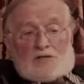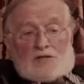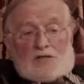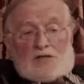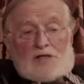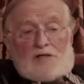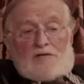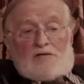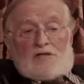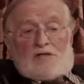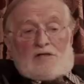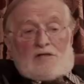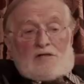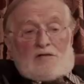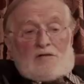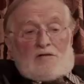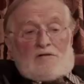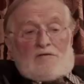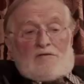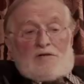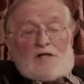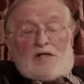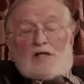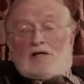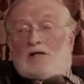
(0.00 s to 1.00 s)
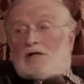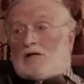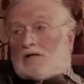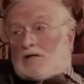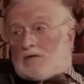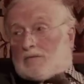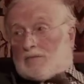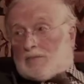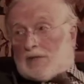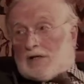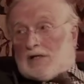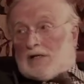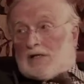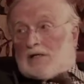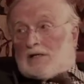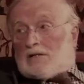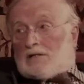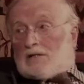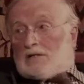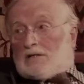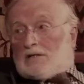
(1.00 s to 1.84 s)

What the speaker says: service and got very hurt by it.